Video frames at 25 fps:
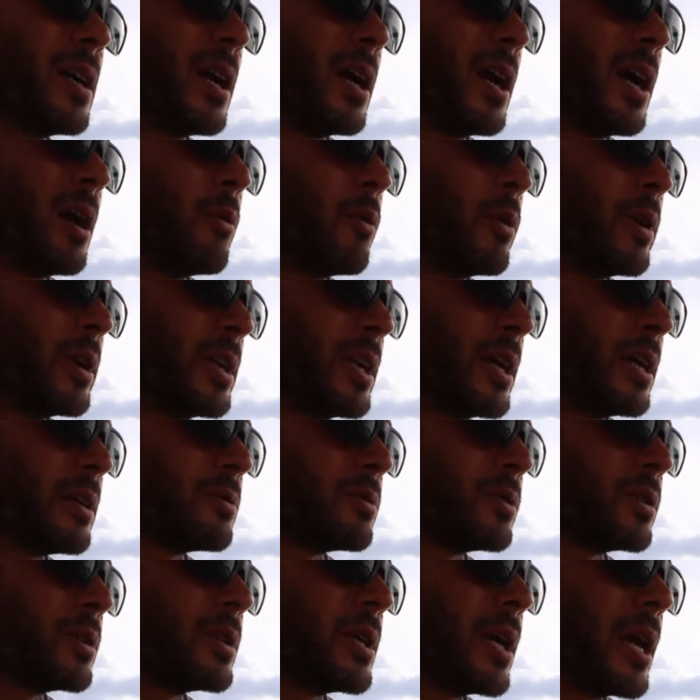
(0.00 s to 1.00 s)
a
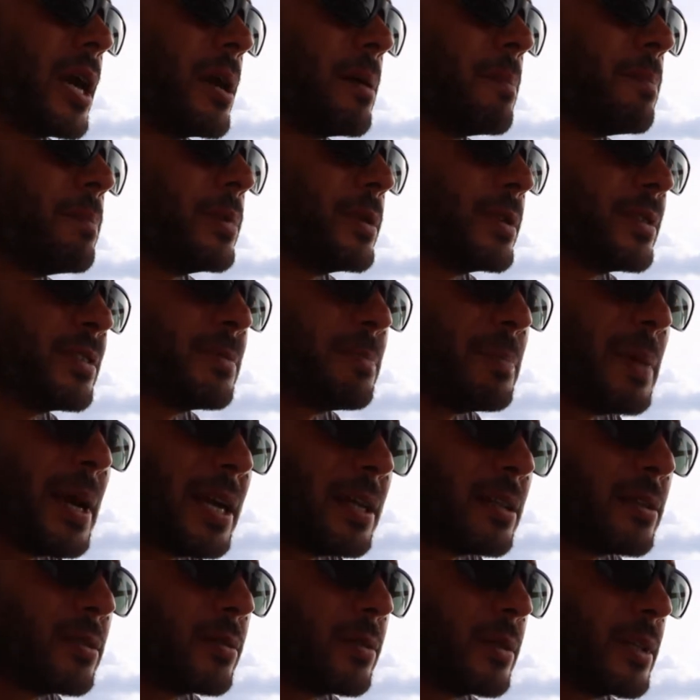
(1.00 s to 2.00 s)
100 amperes
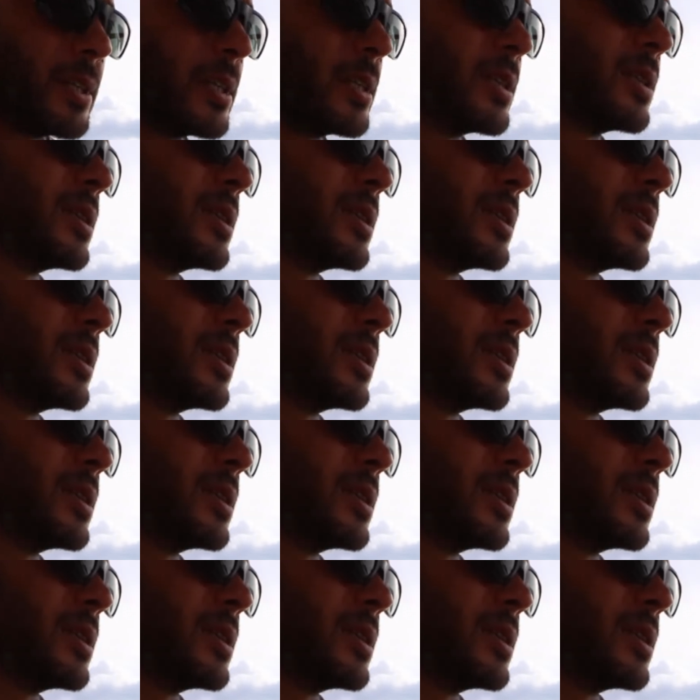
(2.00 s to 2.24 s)
battery.